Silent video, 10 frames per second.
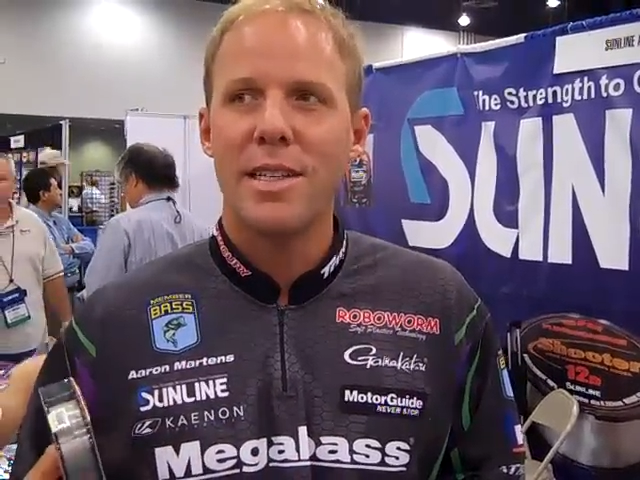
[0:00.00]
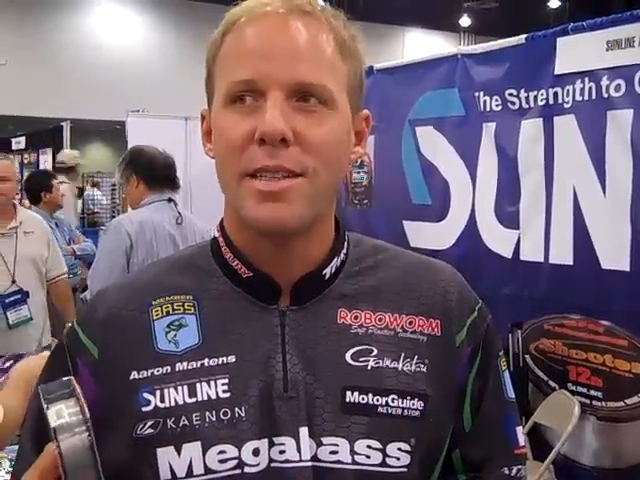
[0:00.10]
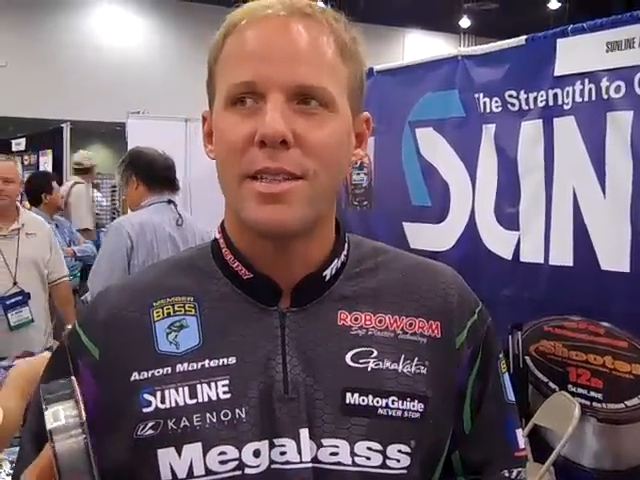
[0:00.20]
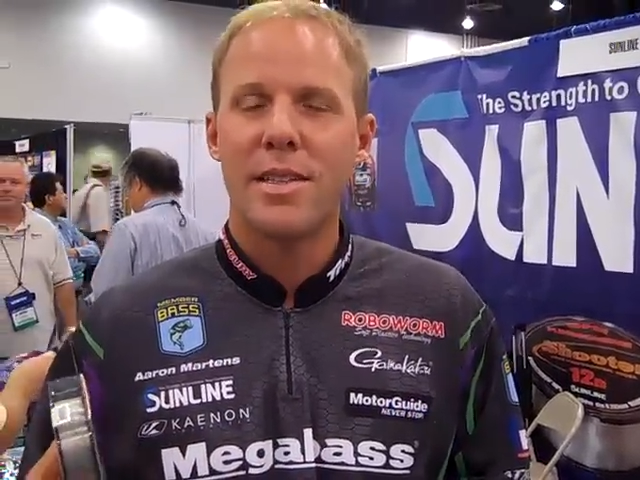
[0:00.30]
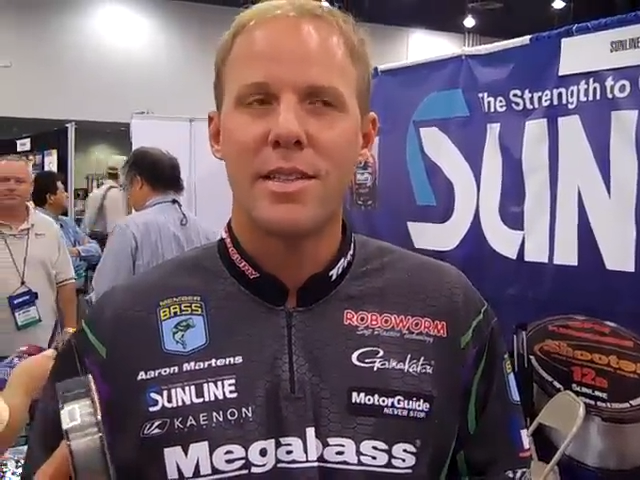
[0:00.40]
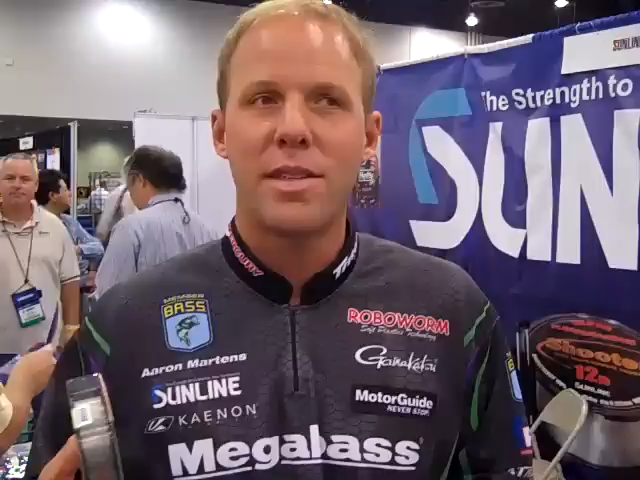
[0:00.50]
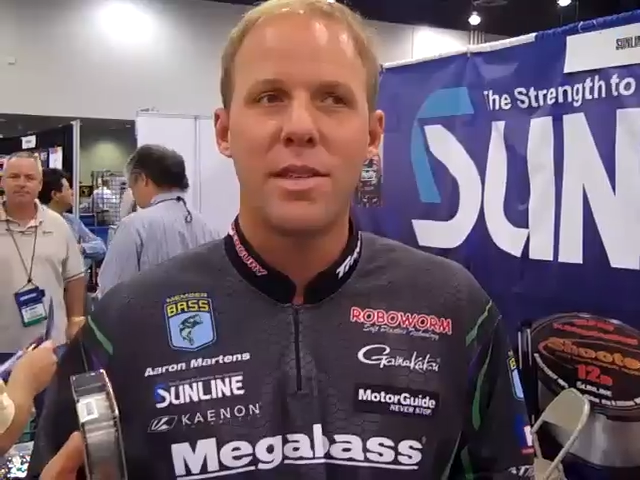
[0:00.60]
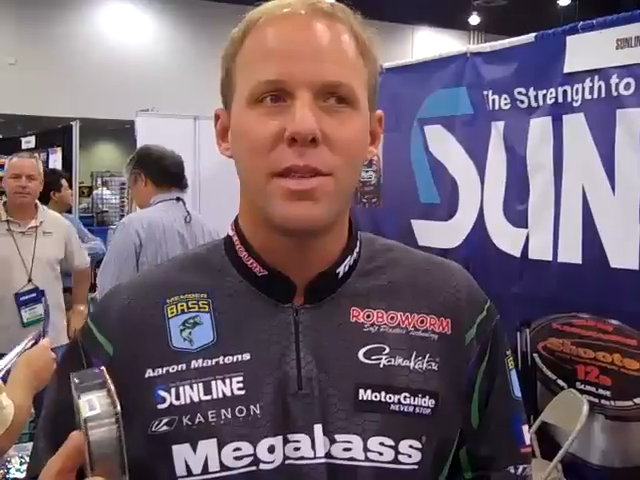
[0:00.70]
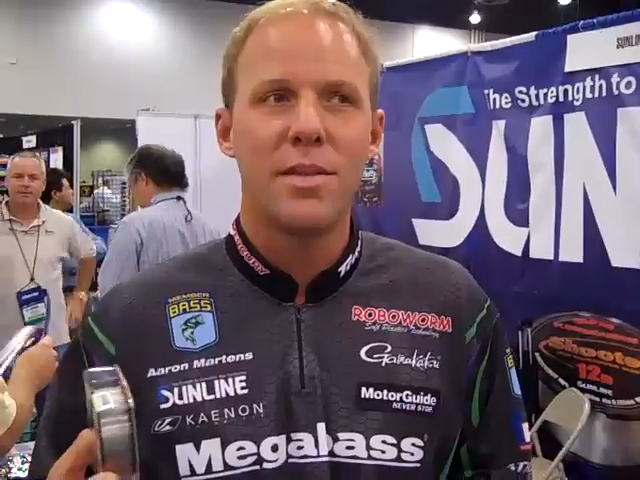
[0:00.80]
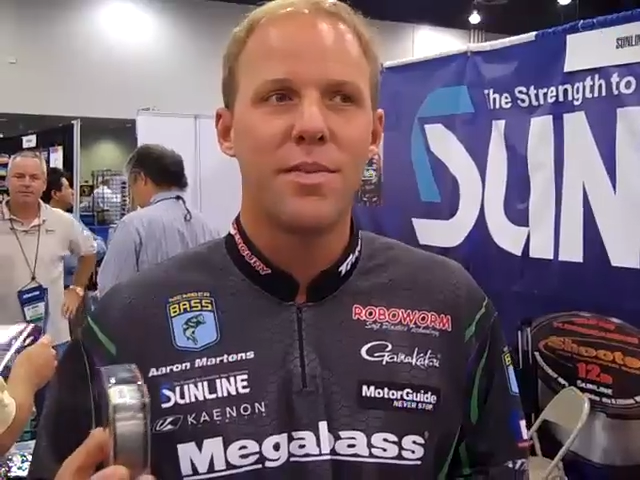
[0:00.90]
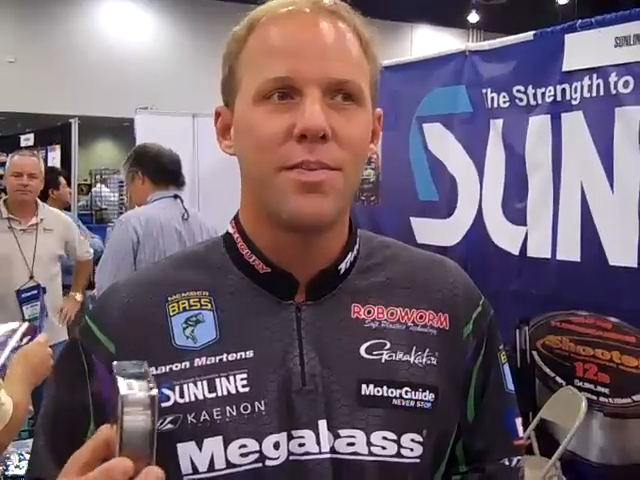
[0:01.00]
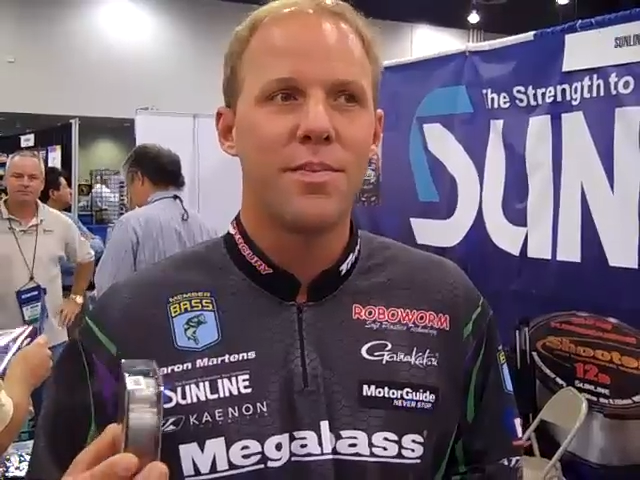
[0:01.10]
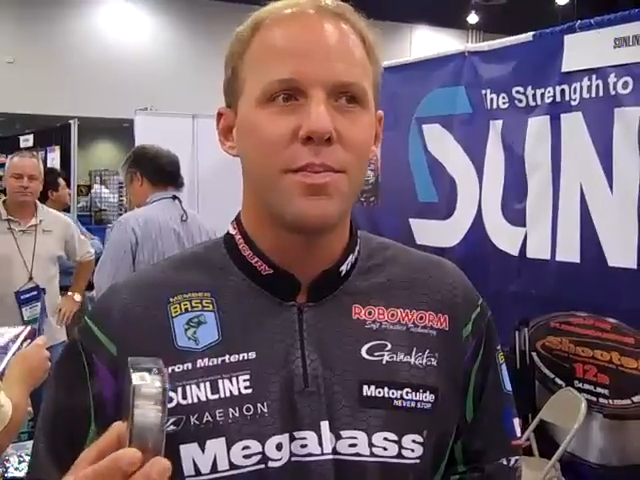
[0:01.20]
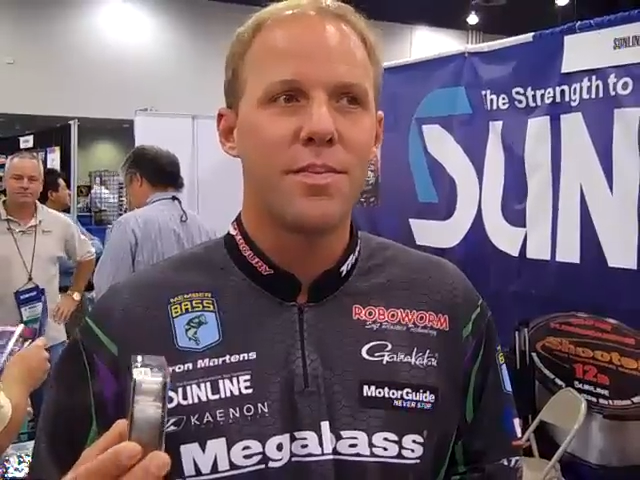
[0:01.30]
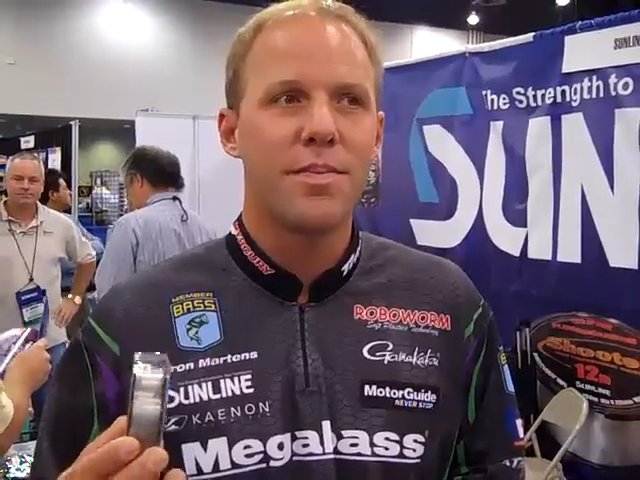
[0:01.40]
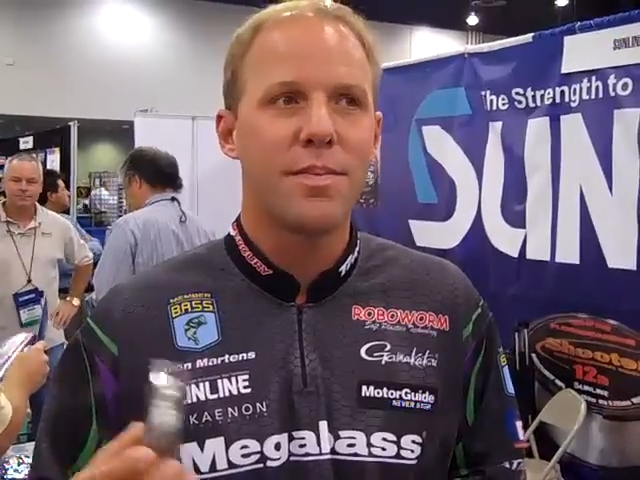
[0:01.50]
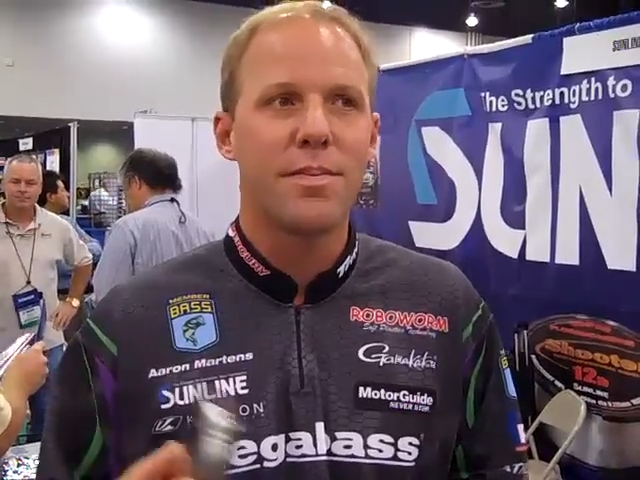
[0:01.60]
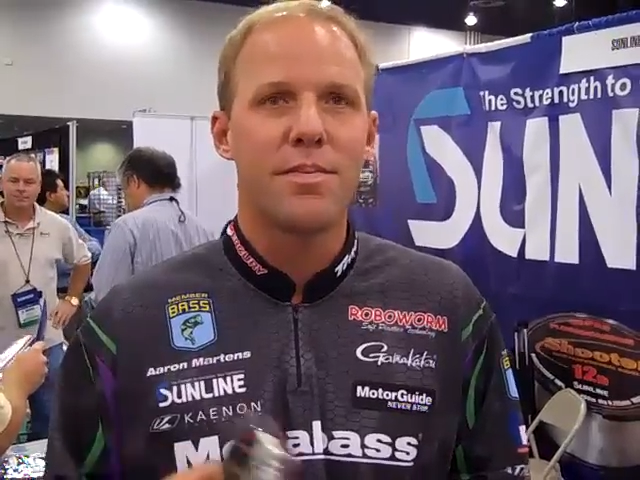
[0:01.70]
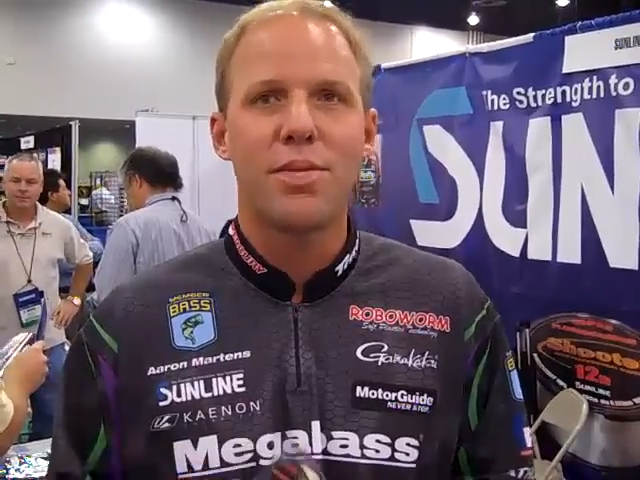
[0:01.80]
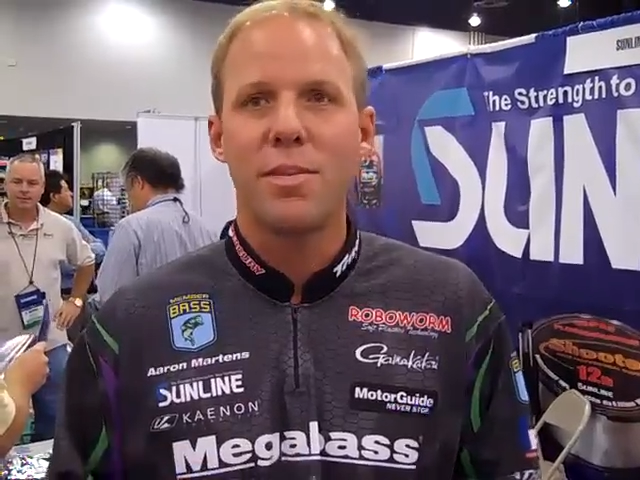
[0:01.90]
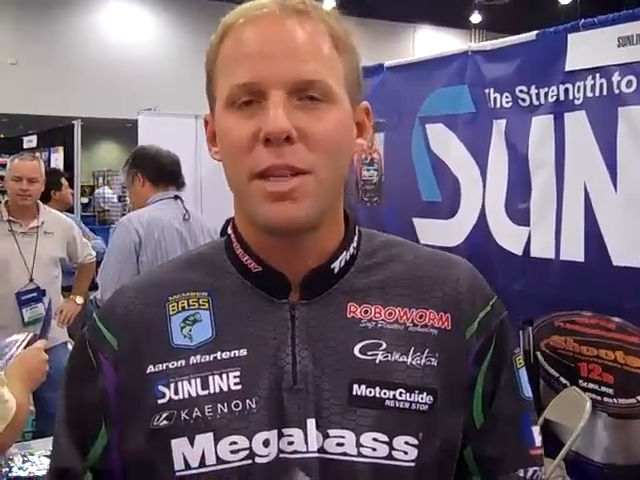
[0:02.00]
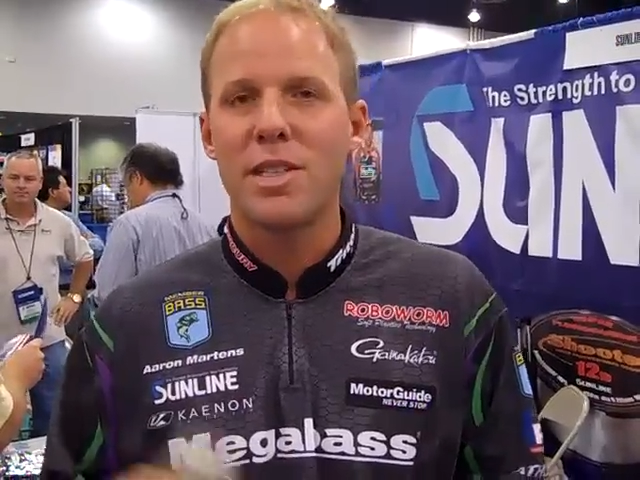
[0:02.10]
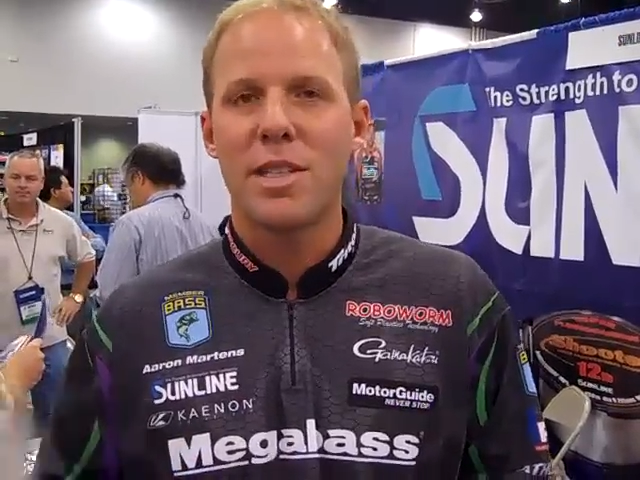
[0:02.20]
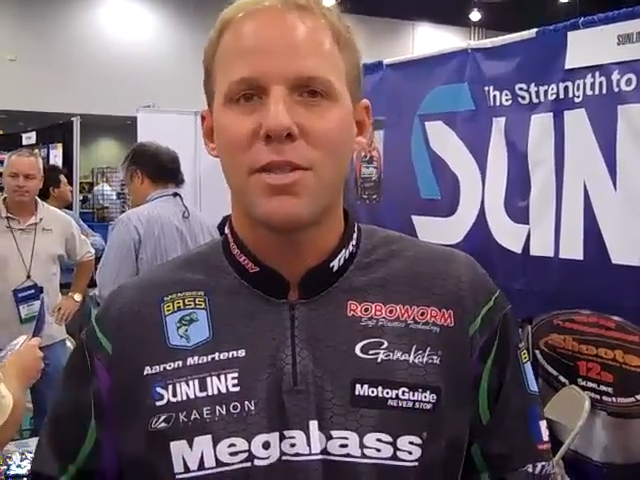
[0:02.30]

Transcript: to pretty much